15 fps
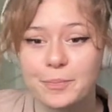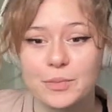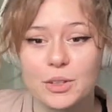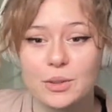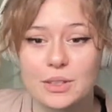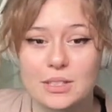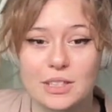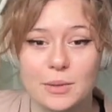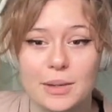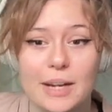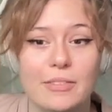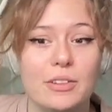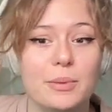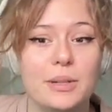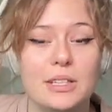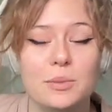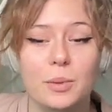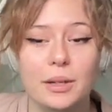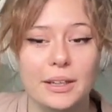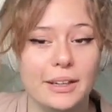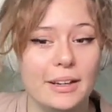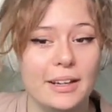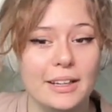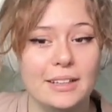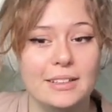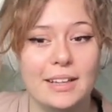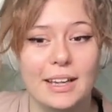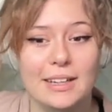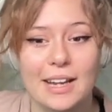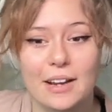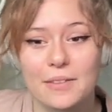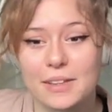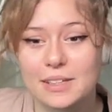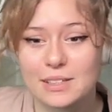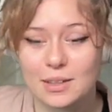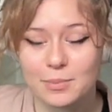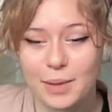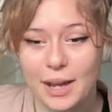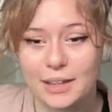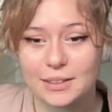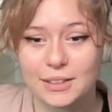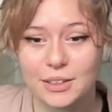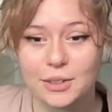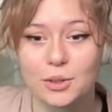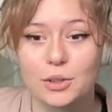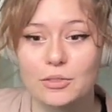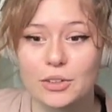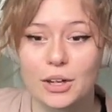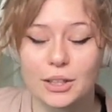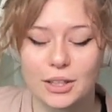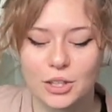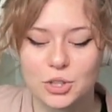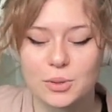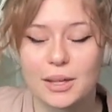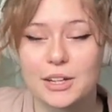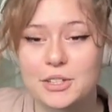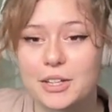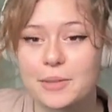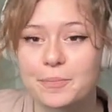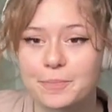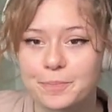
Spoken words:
You can see what everyone is working on and how that is impacting your overarching strategy.